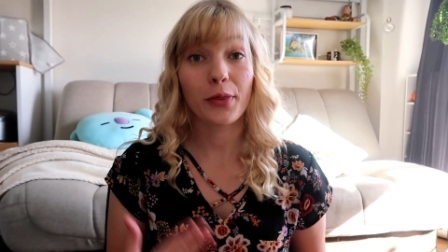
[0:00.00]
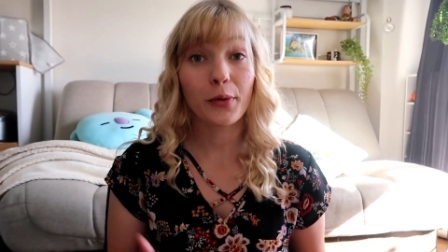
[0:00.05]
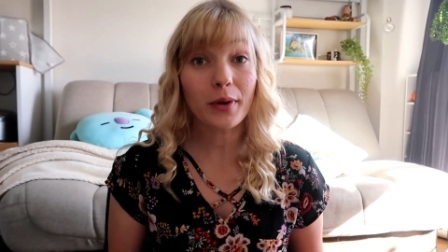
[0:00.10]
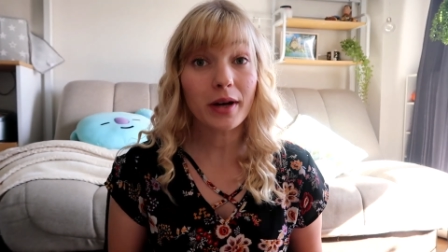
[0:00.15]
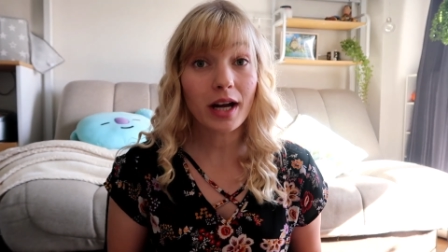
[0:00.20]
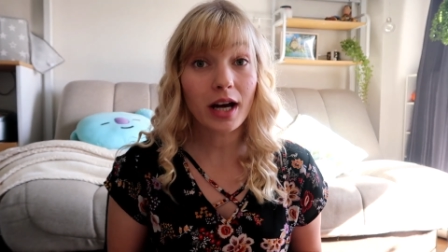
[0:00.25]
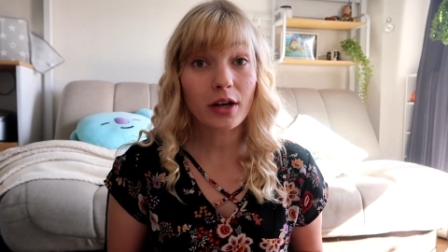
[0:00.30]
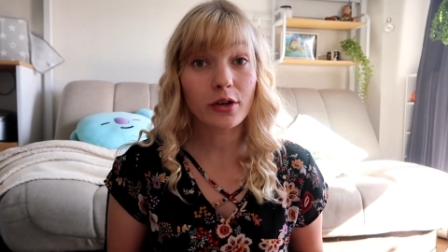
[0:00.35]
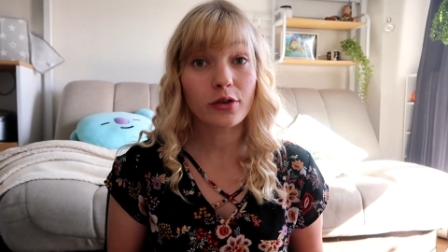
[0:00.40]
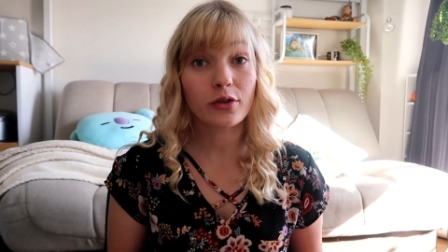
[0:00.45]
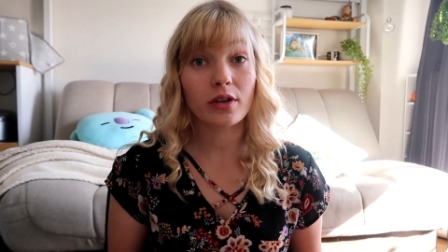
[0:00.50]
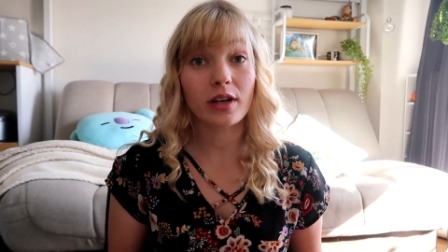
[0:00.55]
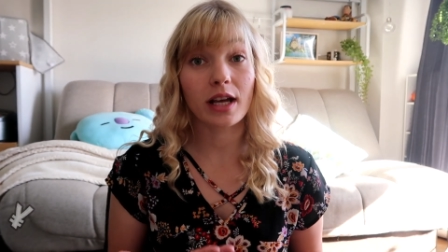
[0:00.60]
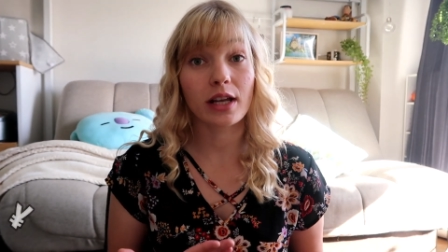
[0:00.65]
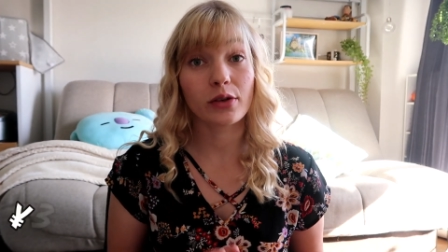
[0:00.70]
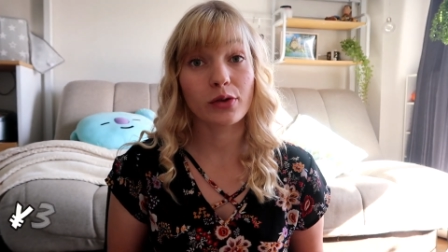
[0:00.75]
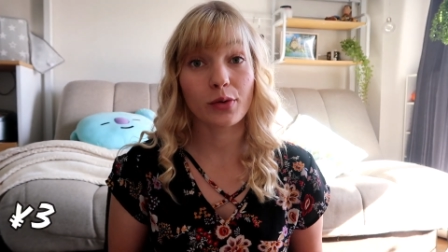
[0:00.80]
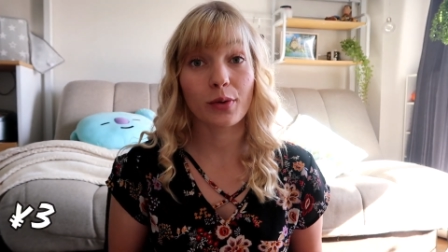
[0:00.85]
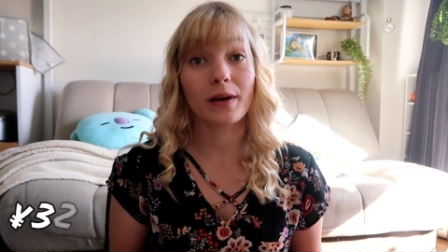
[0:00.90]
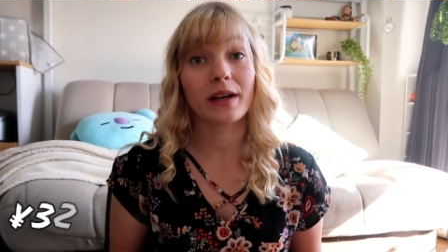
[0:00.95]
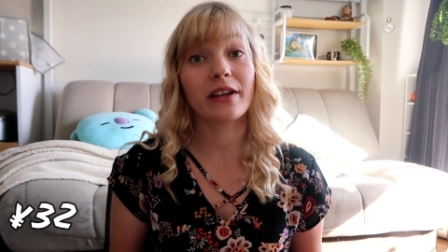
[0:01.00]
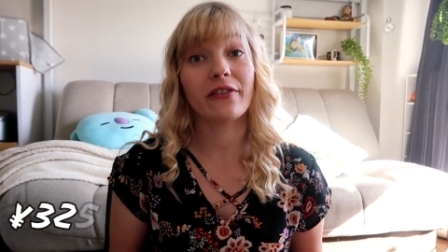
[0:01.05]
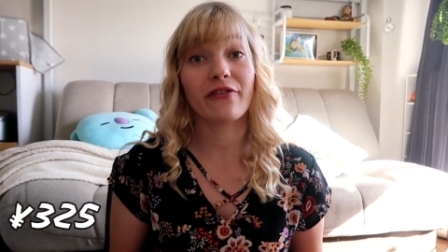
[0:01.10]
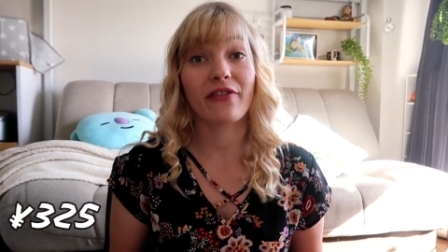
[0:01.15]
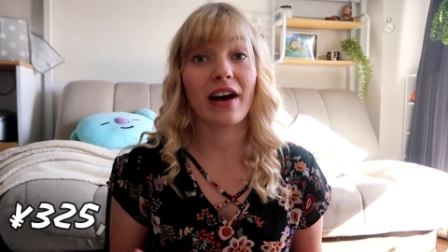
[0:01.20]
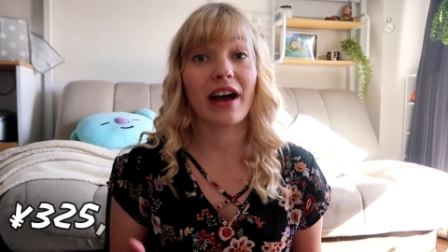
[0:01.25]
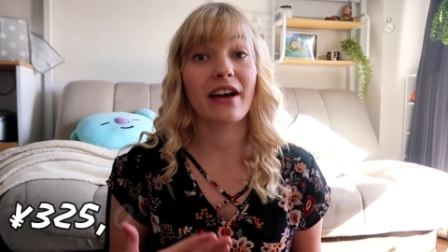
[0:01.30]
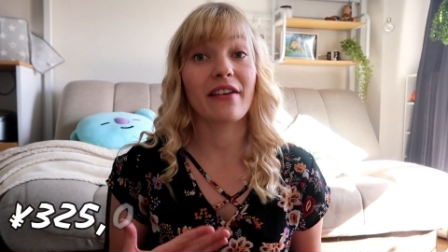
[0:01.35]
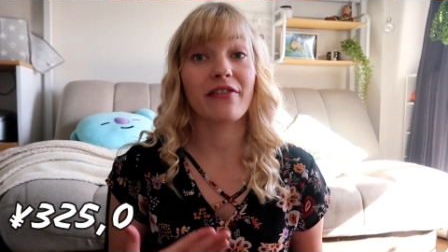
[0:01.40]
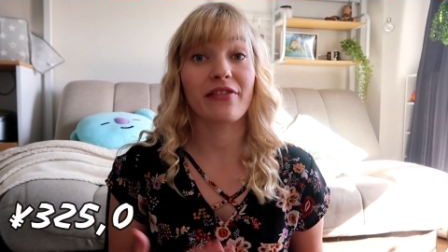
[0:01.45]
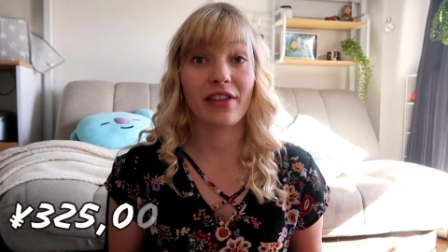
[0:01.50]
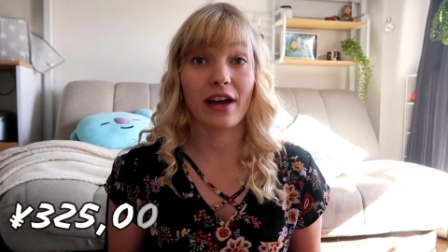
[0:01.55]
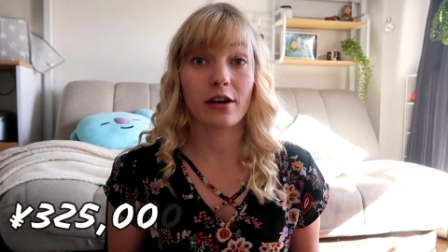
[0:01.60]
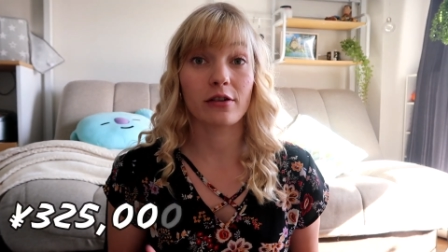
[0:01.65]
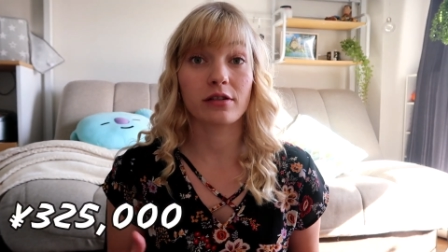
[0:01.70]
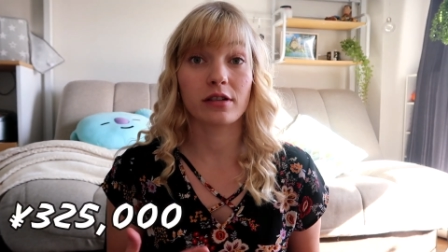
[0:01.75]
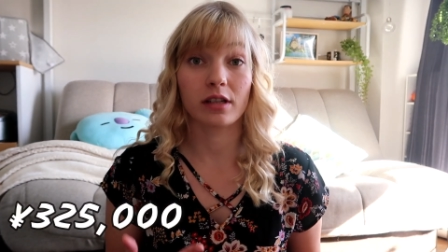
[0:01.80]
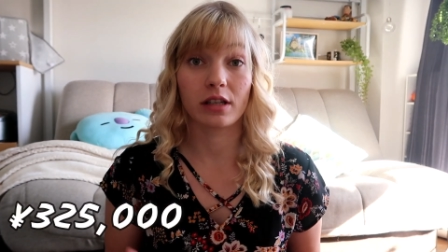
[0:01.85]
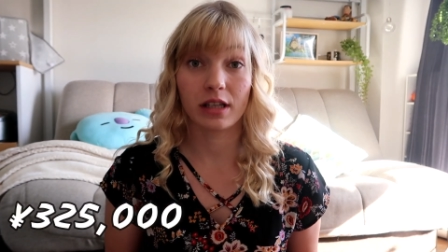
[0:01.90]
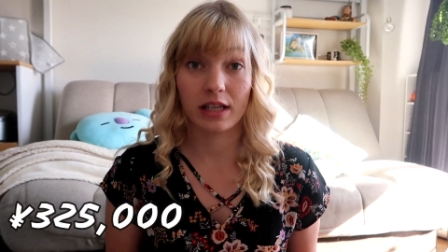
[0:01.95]

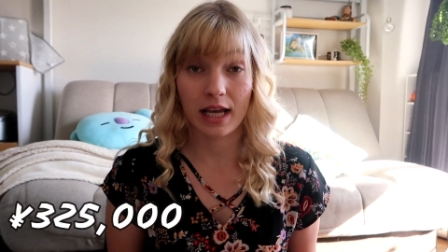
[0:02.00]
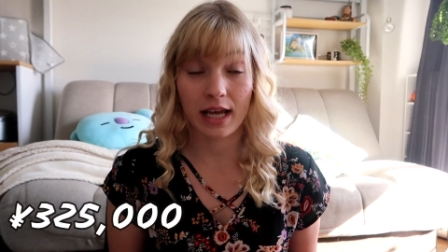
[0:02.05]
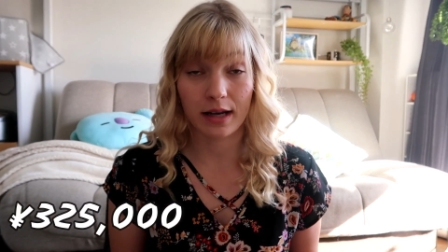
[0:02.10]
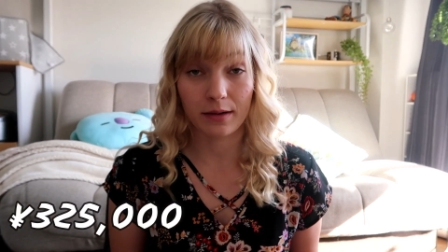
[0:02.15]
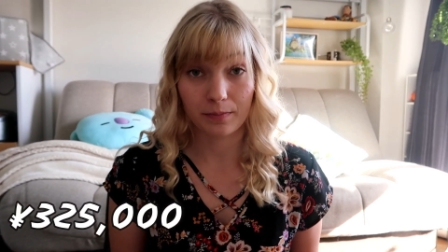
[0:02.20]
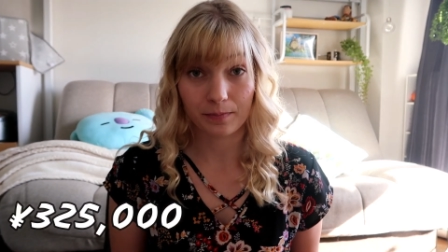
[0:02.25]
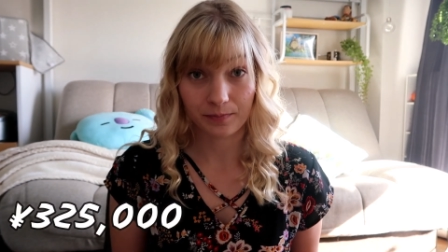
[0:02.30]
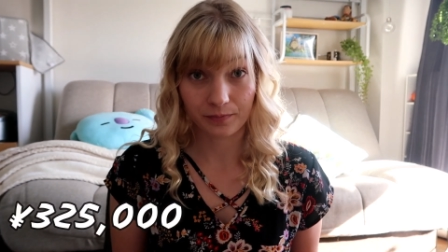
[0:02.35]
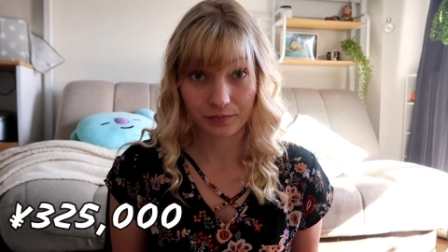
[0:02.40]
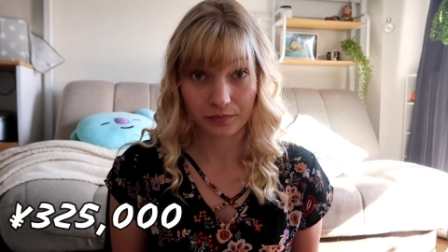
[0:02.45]
325,000 yen.